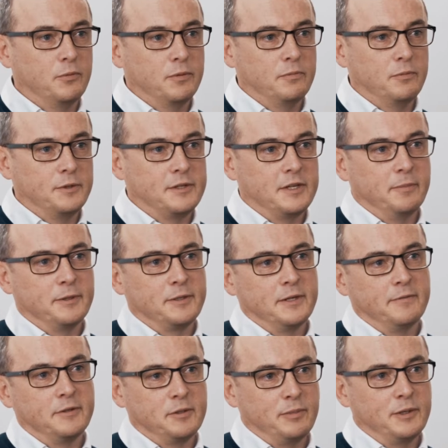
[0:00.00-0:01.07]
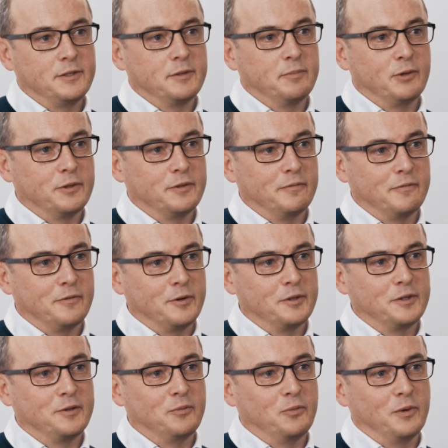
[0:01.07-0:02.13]
Would see myself as a business person
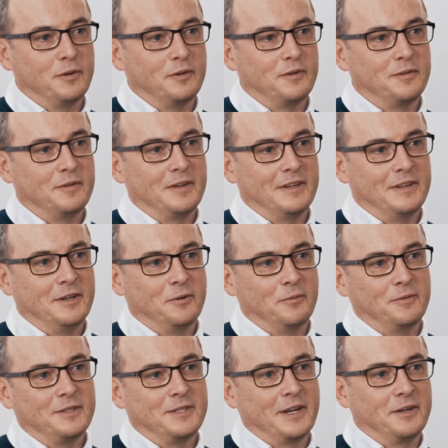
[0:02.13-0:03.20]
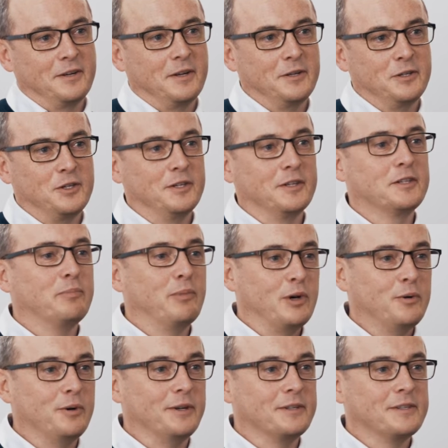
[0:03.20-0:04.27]
first with, technology
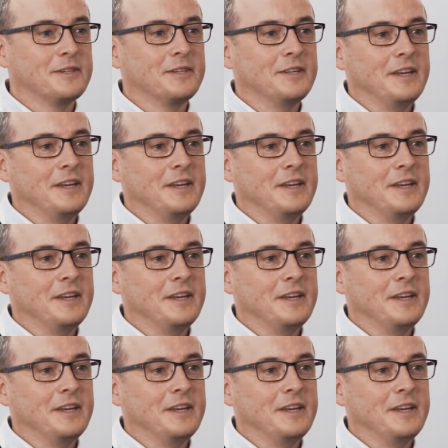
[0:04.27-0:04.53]
experience.